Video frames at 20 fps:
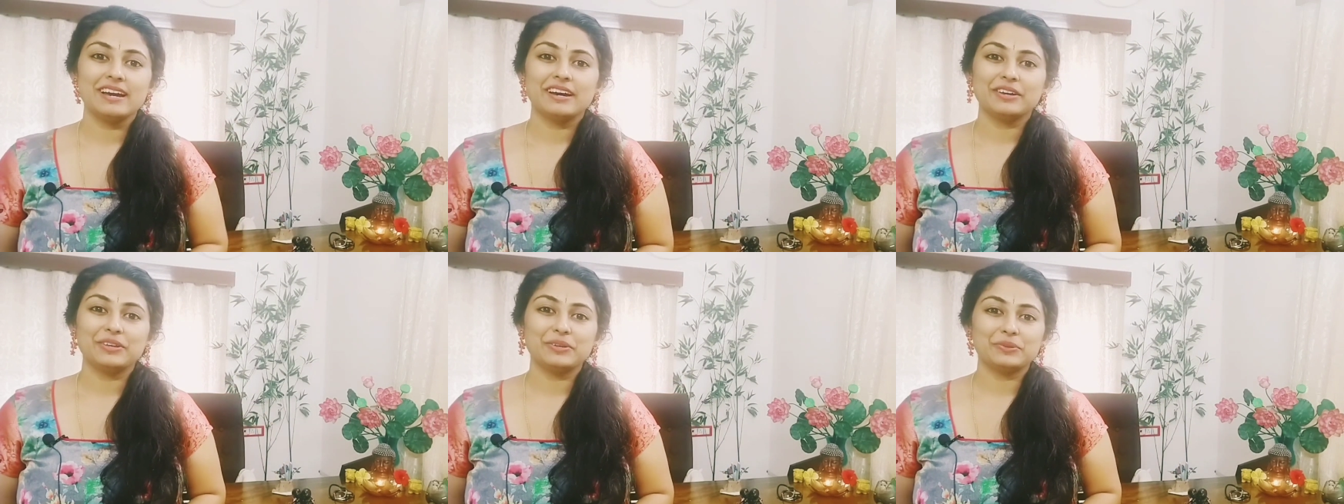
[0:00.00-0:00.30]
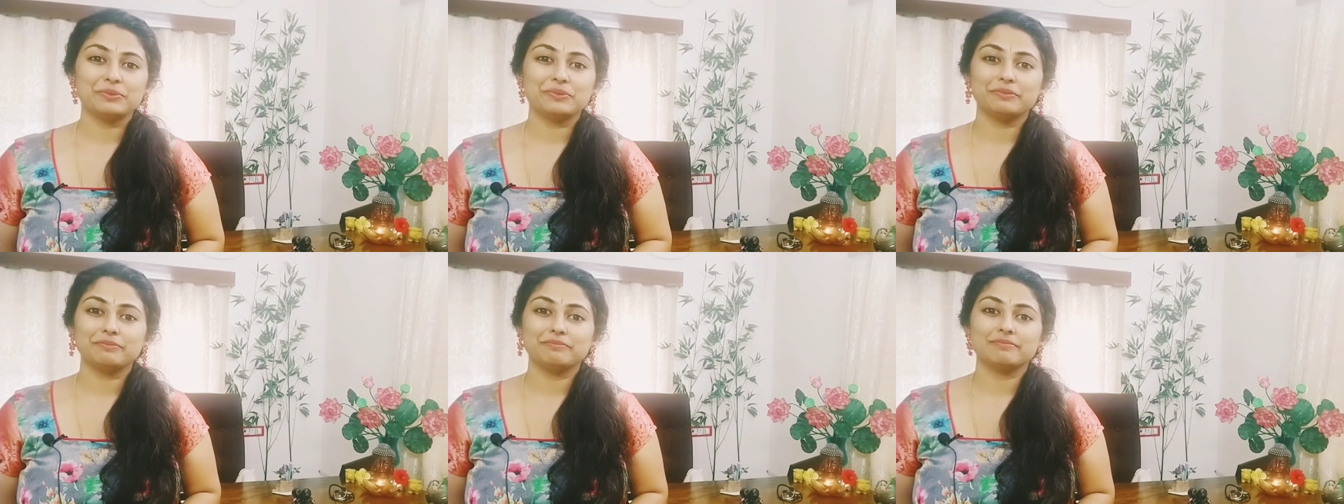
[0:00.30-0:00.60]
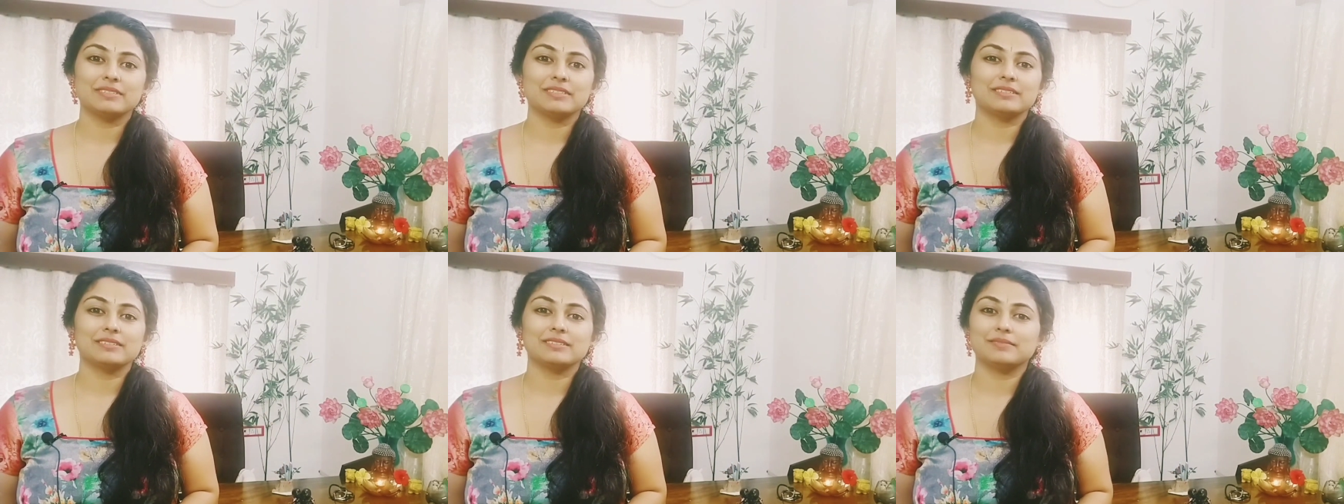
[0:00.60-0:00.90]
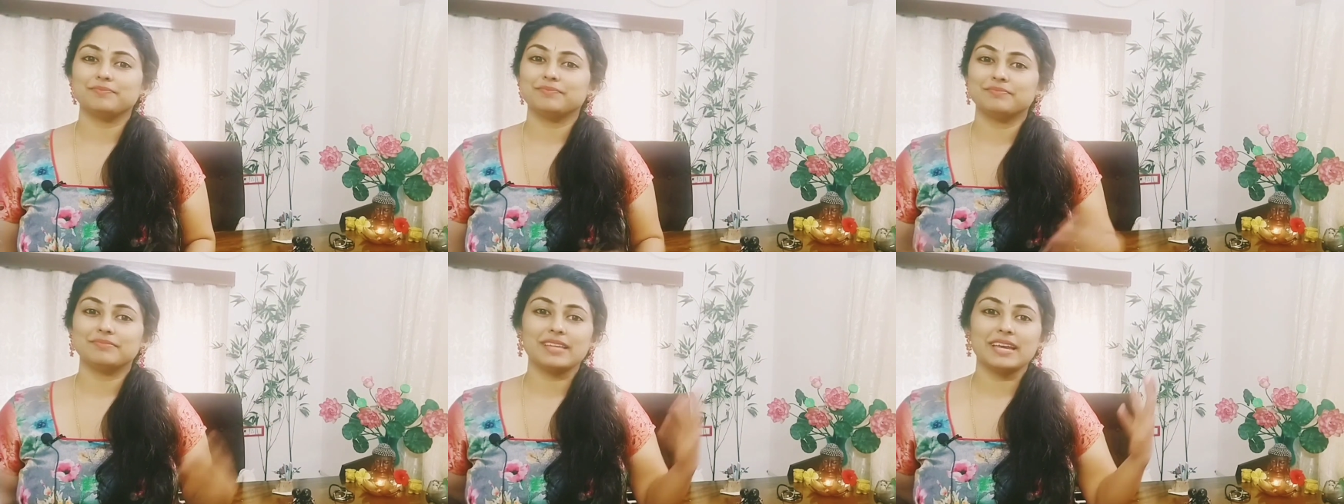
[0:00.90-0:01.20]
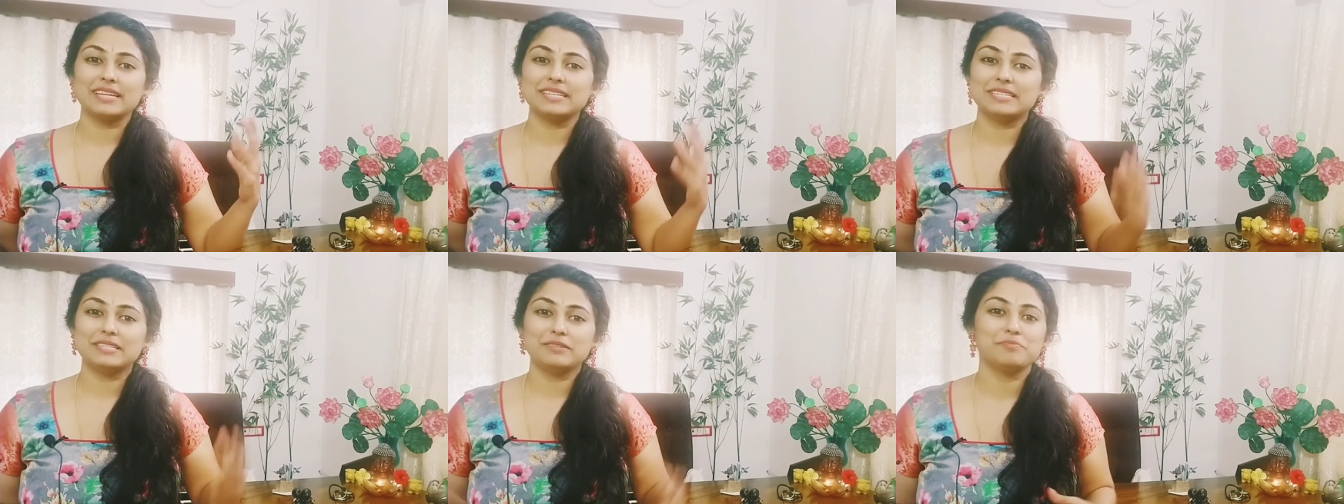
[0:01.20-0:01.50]
you know um,
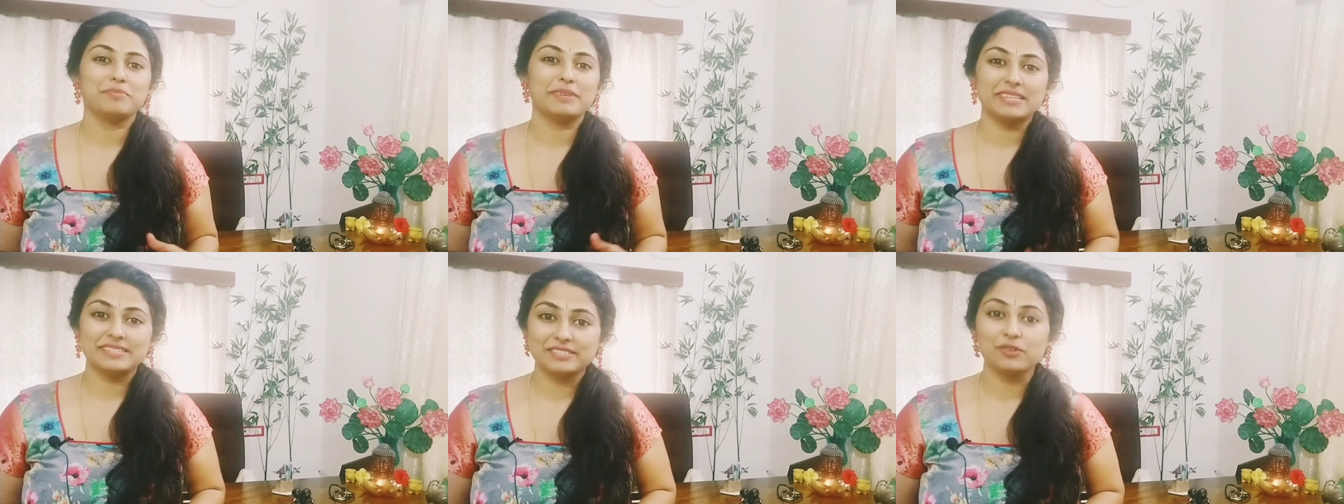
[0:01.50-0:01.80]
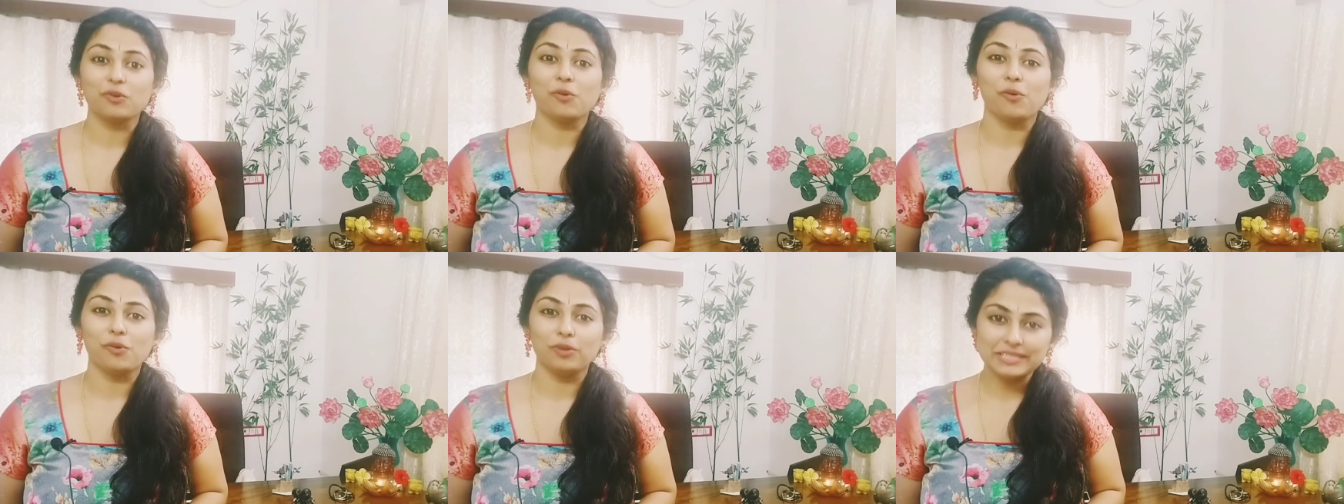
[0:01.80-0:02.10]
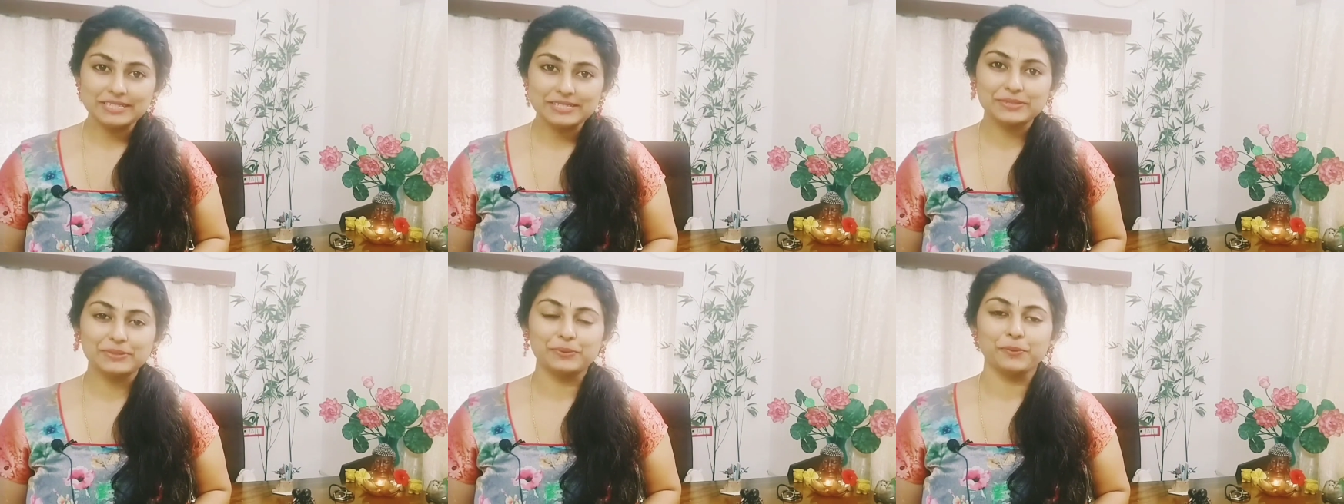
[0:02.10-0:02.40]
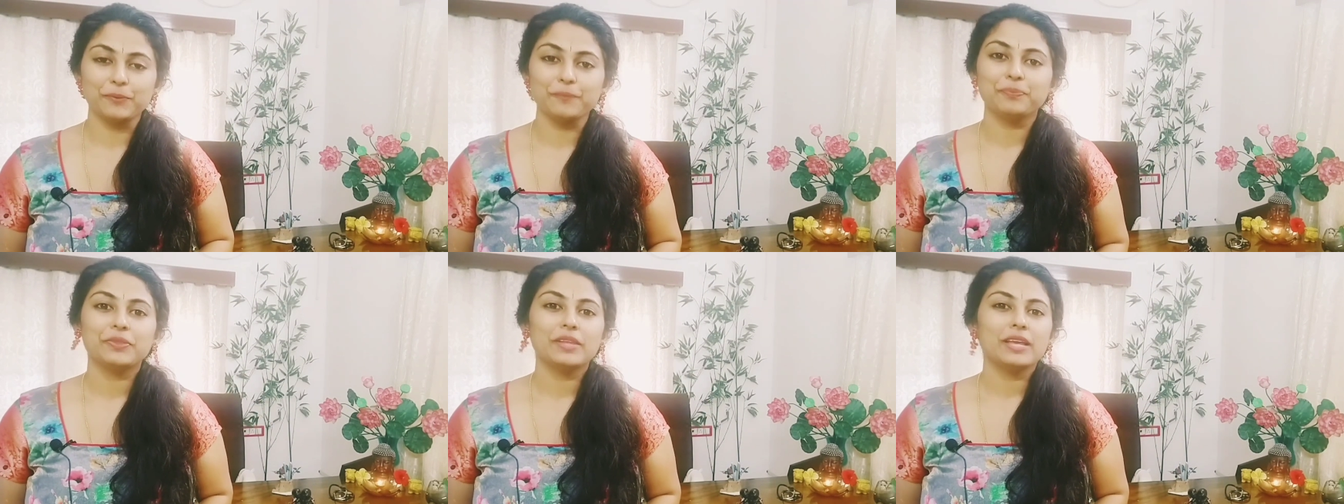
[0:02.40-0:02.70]
90 plus also.